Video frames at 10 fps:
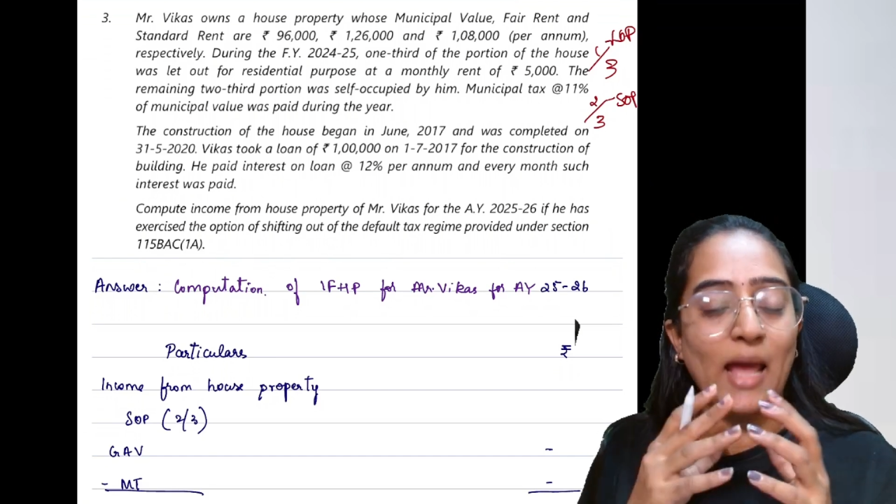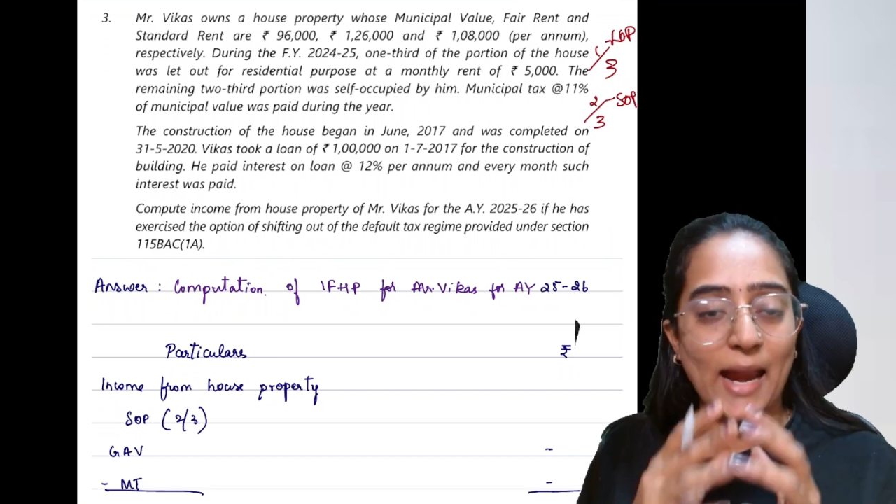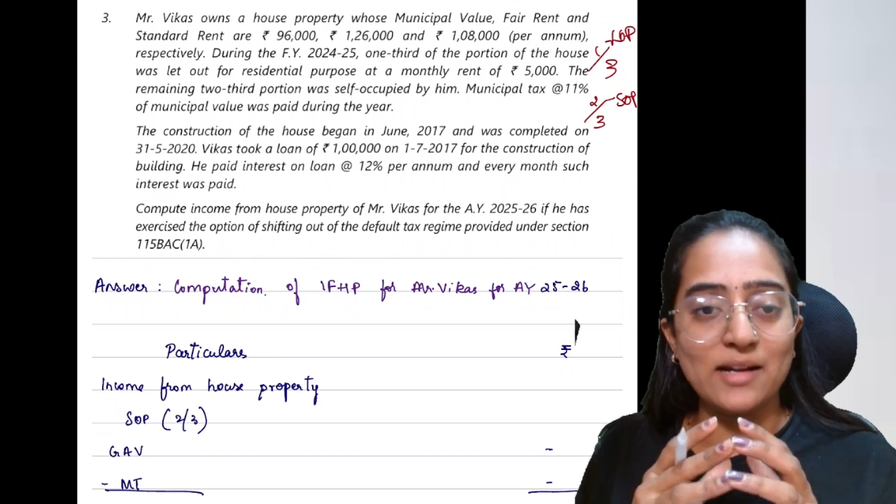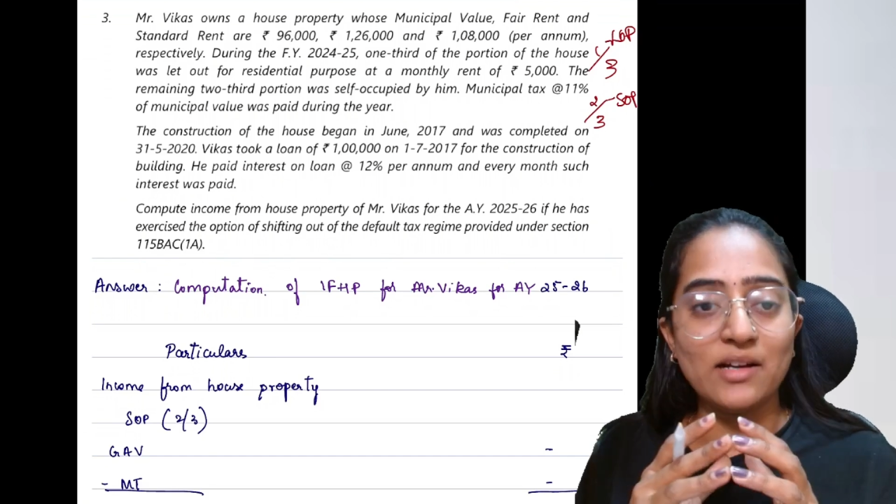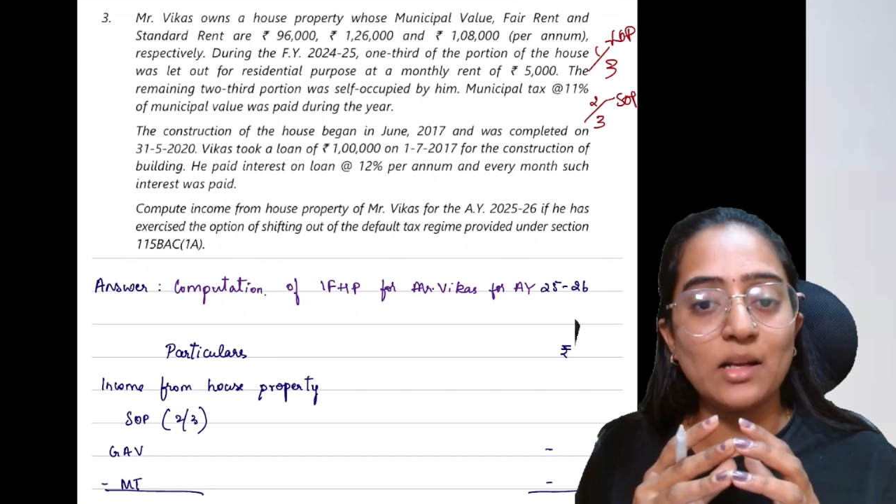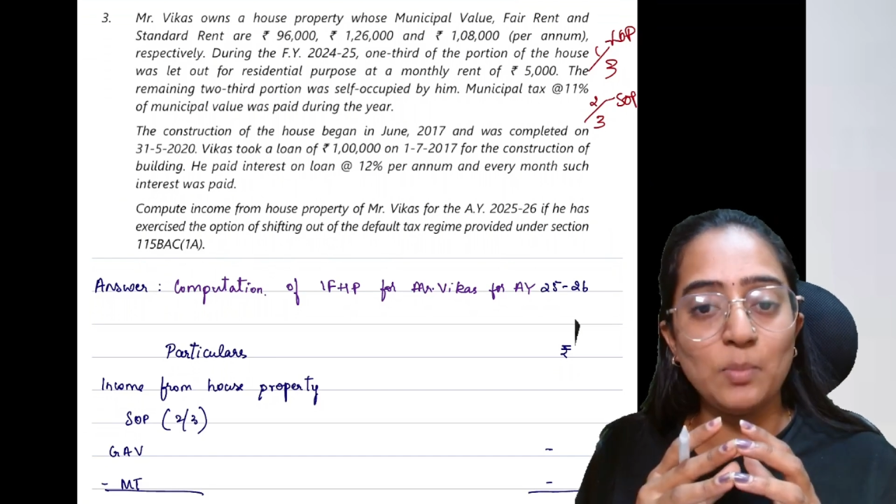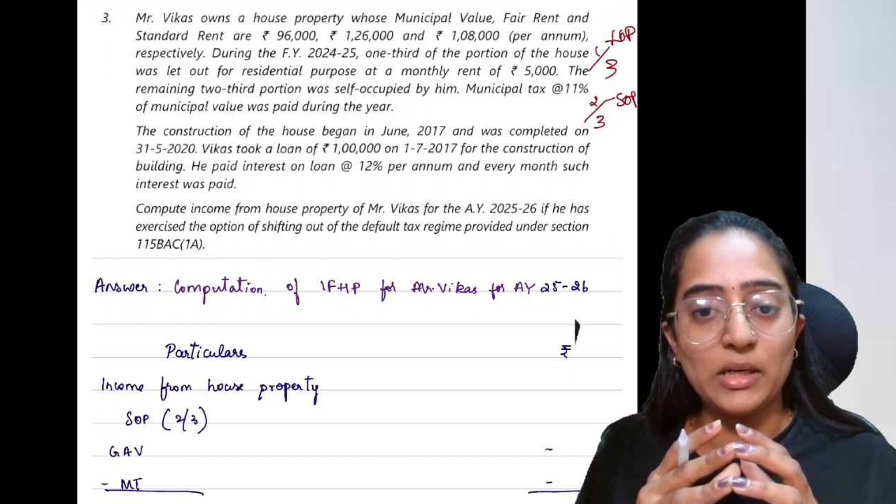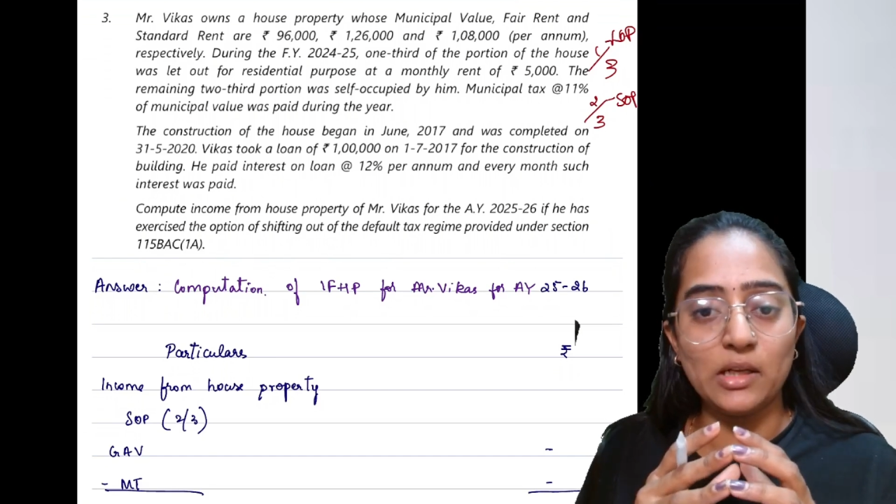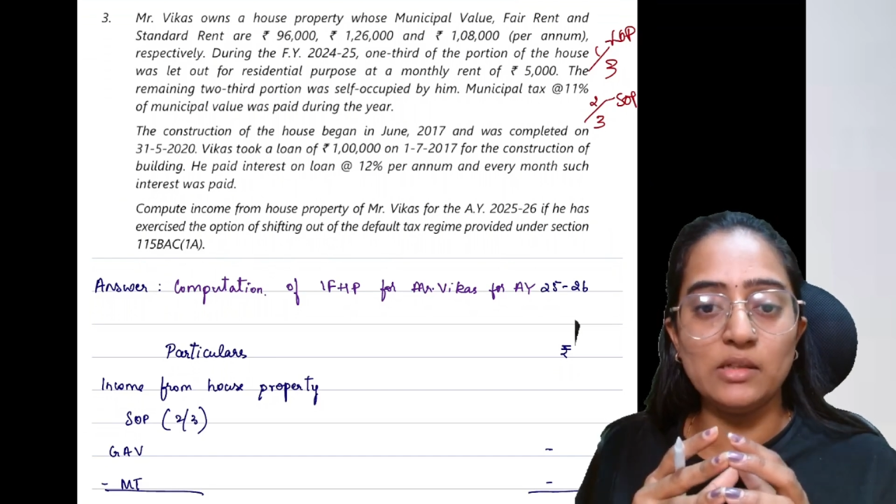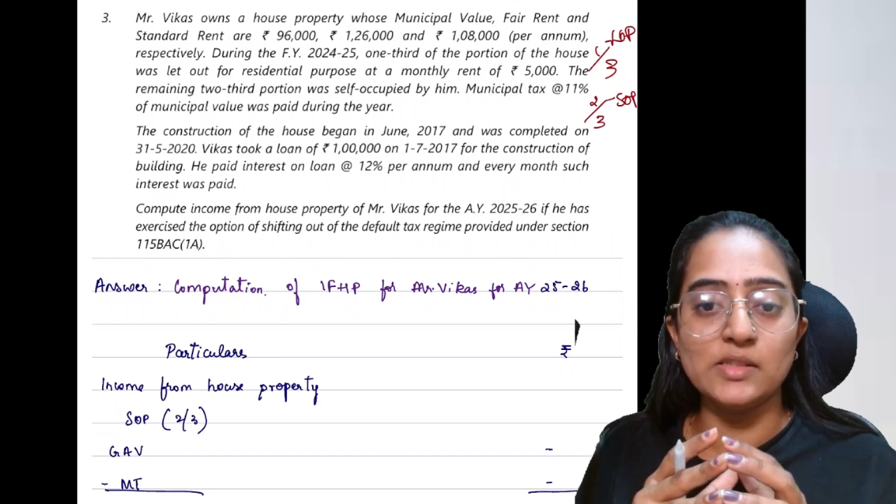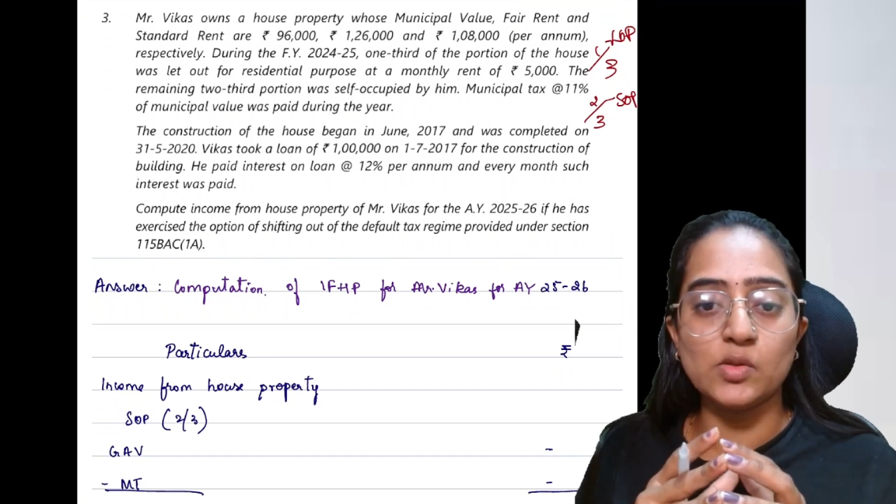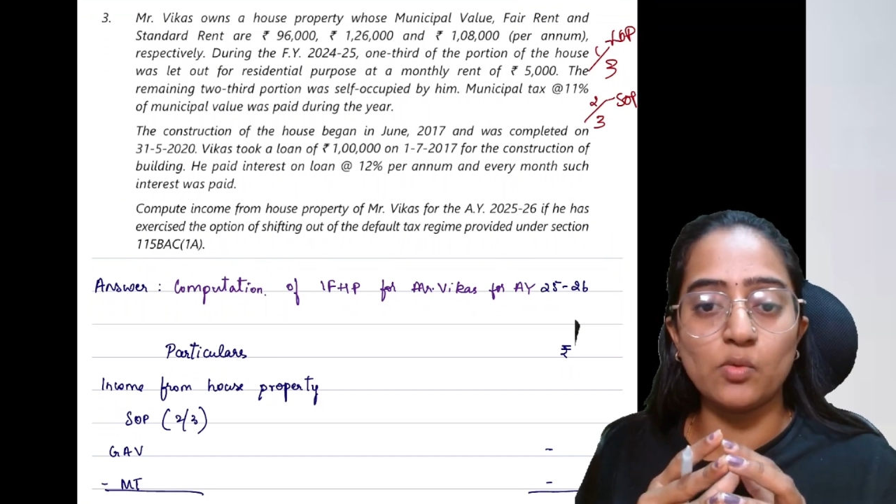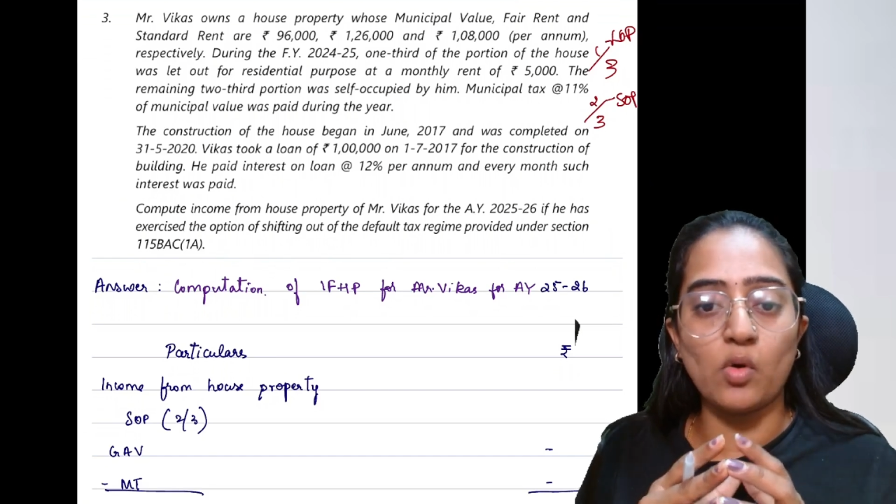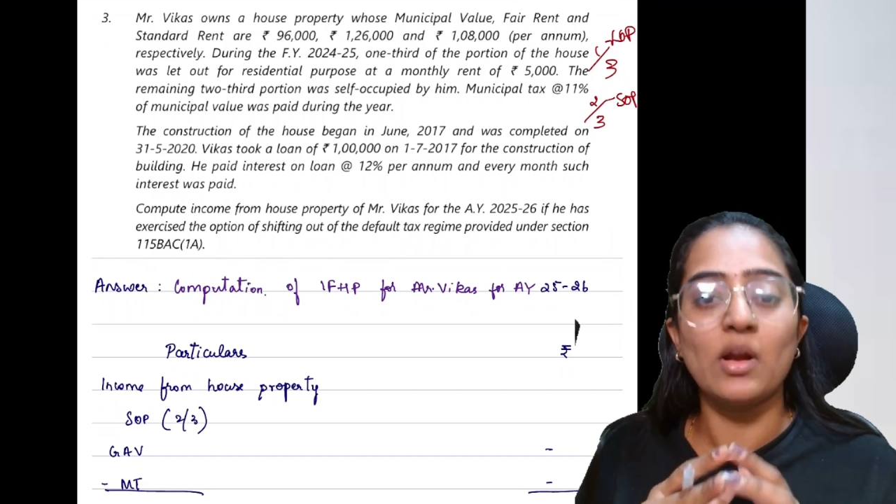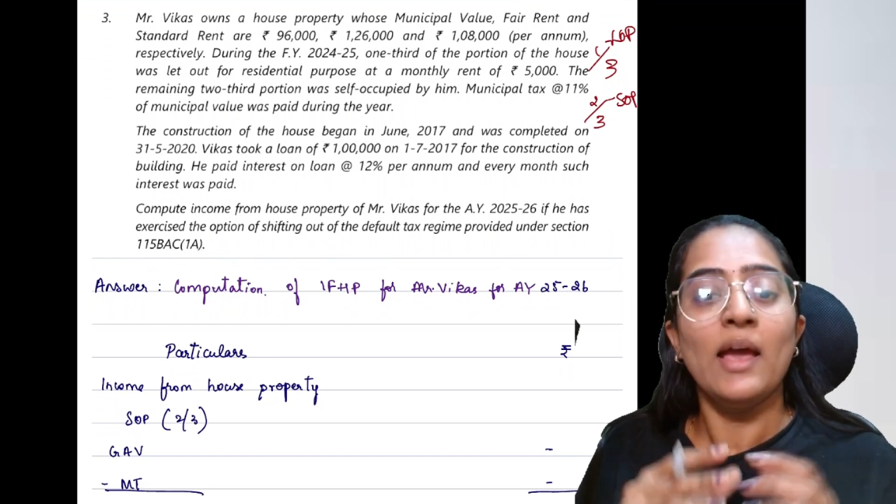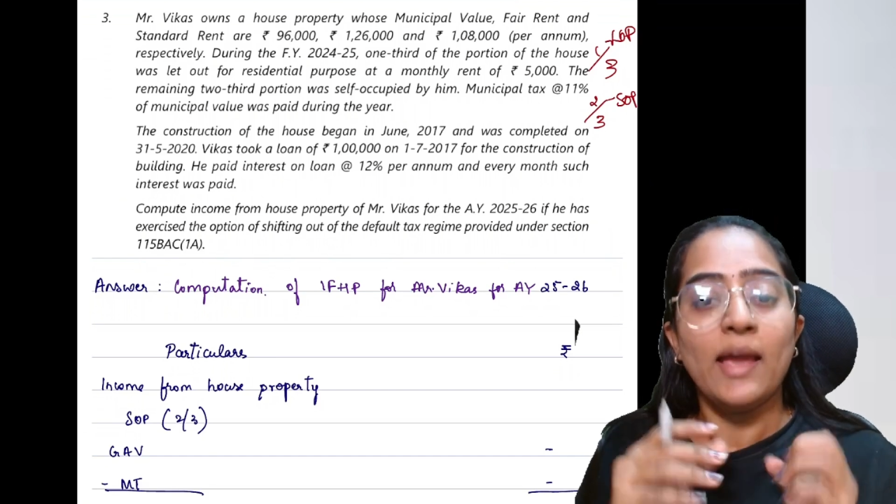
handwritten materials you want,